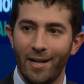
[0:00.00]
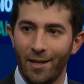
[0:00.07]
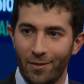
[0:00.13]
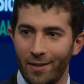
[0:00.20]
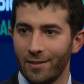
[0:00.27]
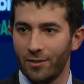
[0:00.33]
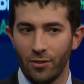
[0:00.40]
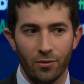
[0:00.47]
I
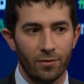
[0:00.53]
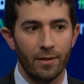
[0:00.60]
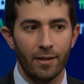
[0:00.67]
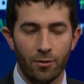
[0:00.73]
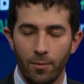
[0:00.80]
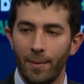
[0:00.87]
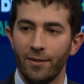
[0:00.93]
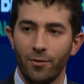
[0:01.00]
think there's
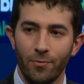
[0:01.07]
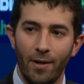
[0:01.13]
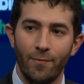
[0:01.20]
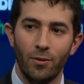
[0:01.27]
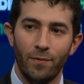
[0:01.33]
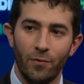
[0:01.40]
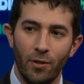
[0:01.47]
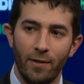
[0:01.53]
incremental
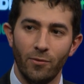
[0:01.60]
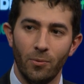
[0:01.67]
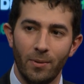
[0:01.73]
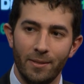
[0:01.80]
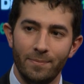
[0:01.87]
revenue for everyone.